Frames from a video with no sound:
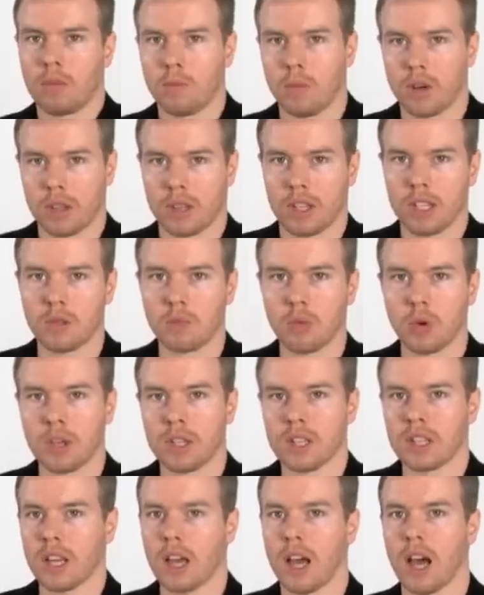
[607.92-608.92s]
But at this
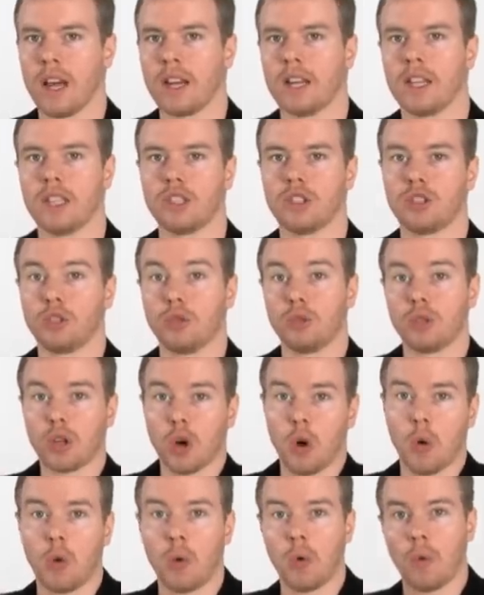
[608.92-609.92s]
point, I need to
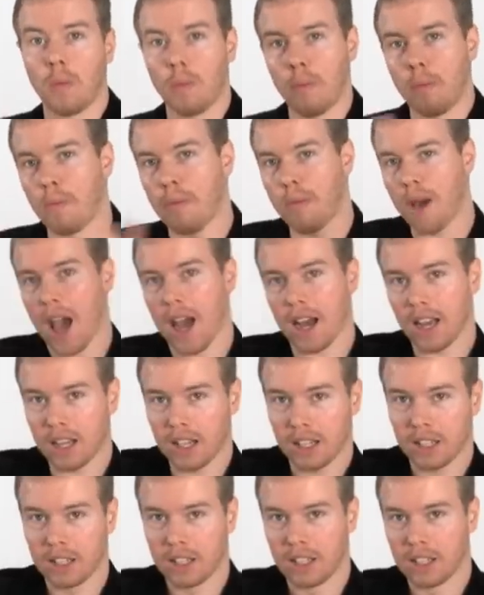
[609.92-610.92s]
go
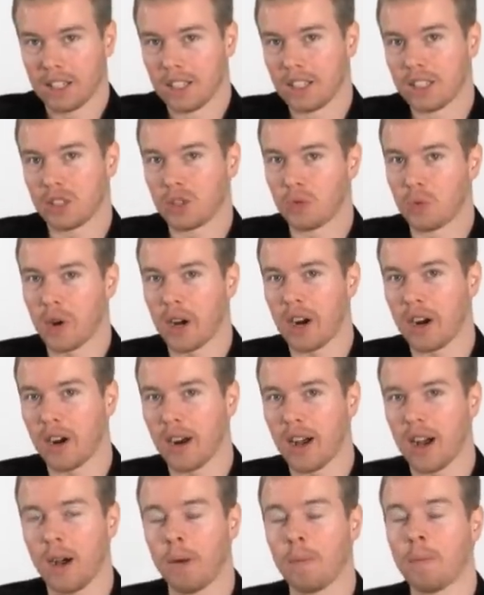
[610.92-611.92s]
back to where
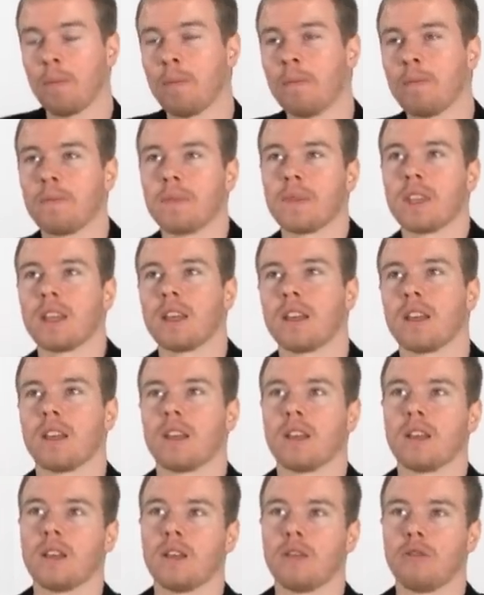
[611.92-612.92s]

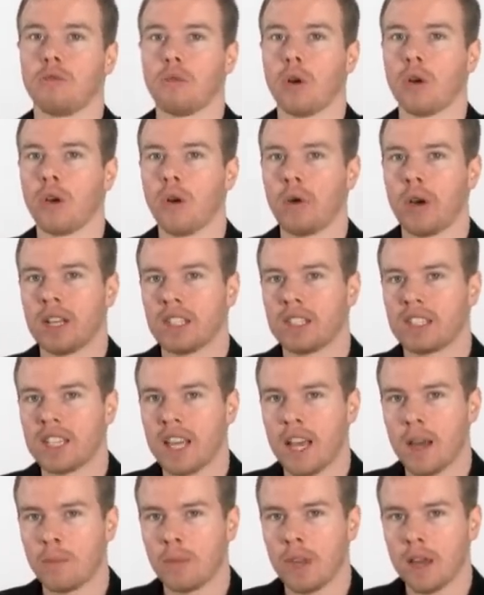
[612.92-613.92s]
Frodo and
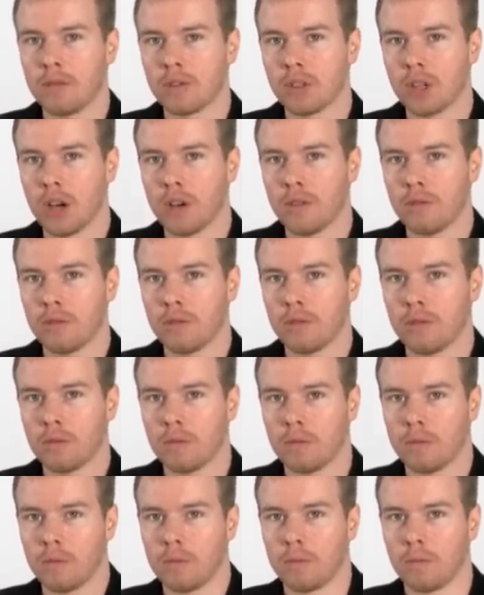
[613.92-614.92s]
Sam left off,
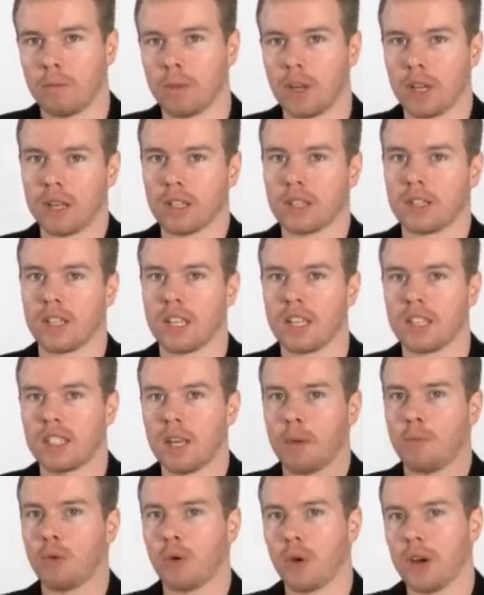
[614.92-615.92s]
because they
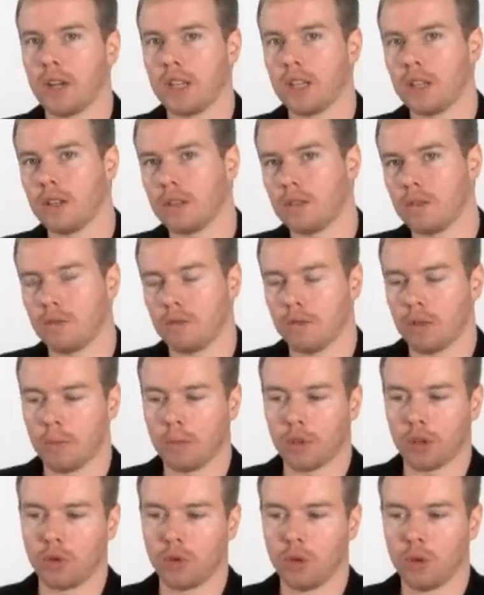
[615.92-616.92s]
separated from
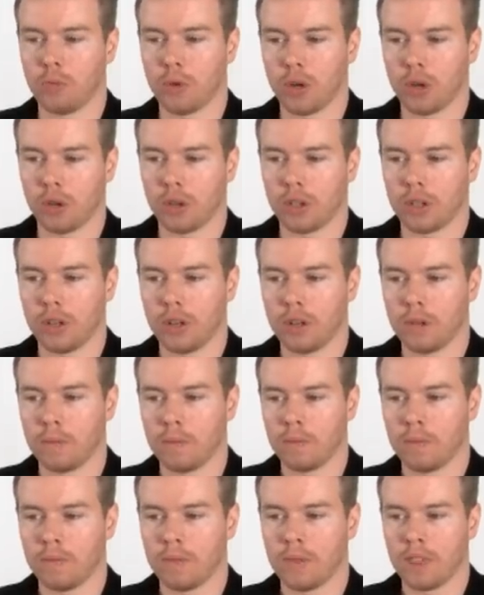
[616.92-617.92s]
the group earlier,
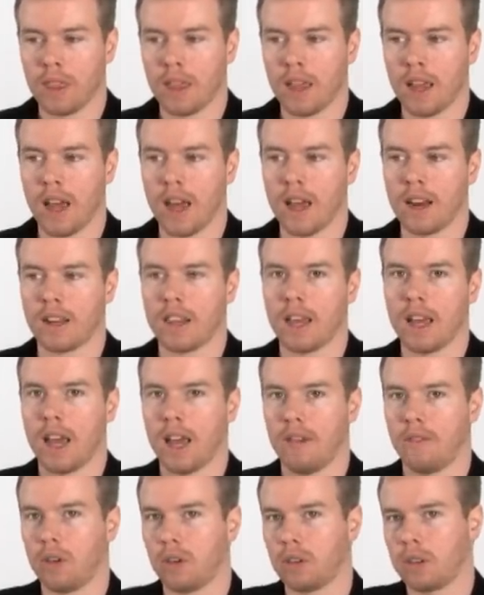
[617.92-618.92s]
and they
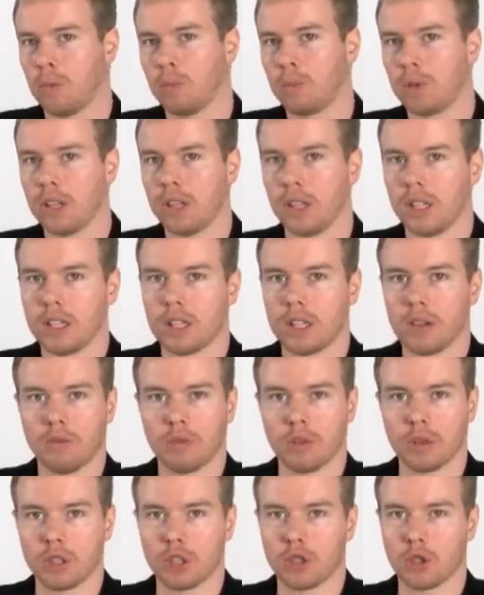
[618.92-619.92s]
have a completely
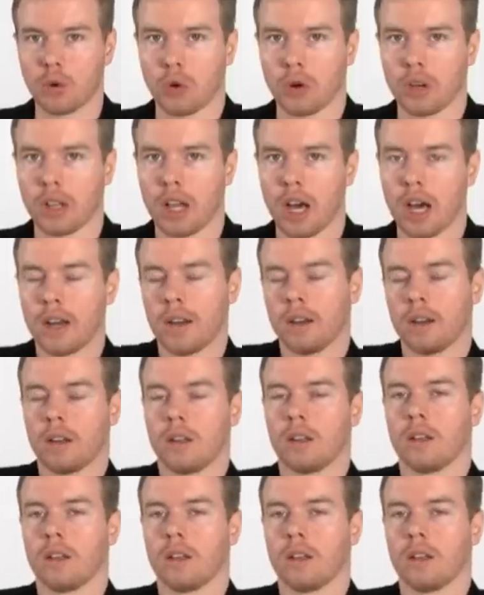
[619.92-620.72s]
different storyline.